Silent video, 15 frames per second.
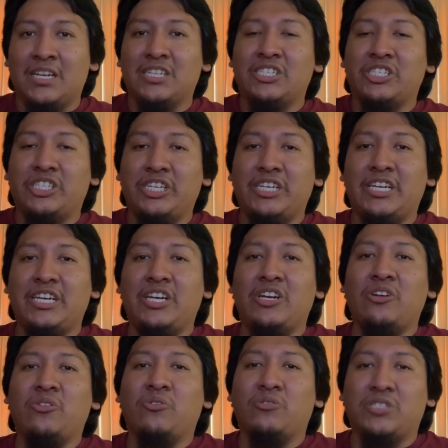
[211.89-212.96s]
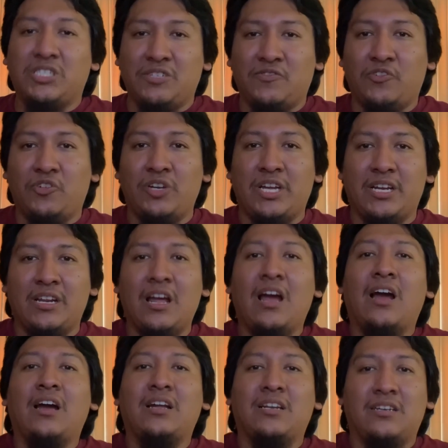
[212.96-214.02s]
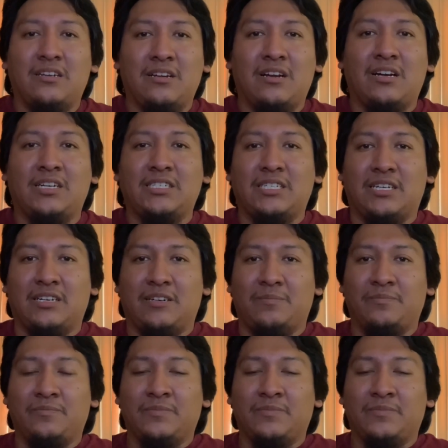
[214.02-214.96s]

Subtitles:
Chi hochifuyat nanta.